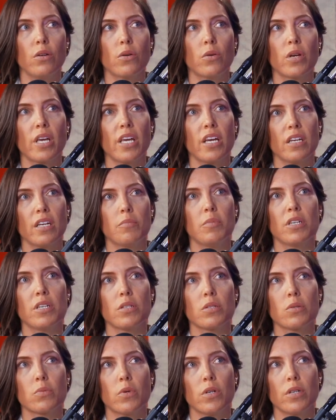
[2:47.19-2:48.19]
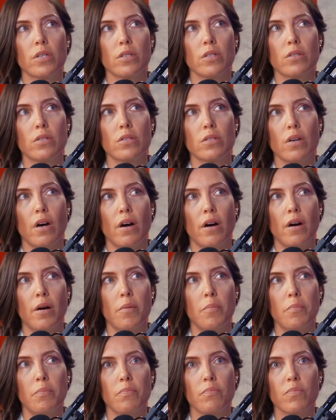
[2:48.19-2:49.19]
cannabis was
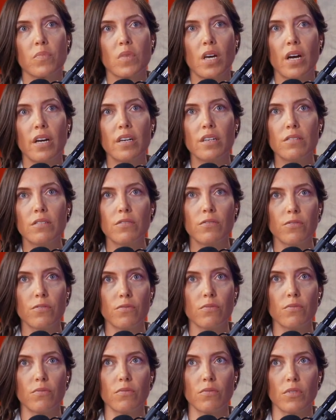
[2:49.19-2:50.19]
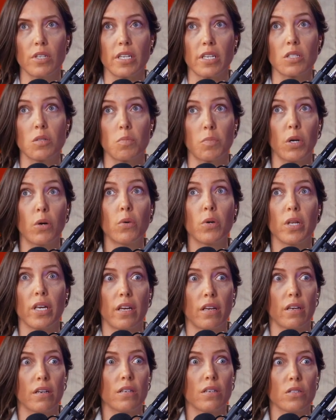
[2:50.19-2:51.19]
kind of
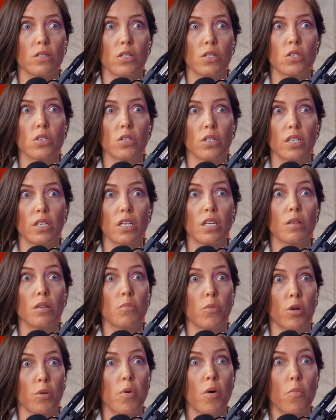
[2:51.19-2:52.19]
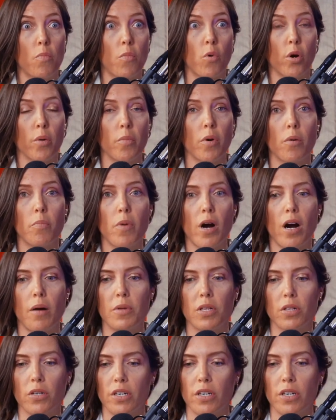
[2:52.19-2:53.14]
exploding, essentially, getting more and more popular.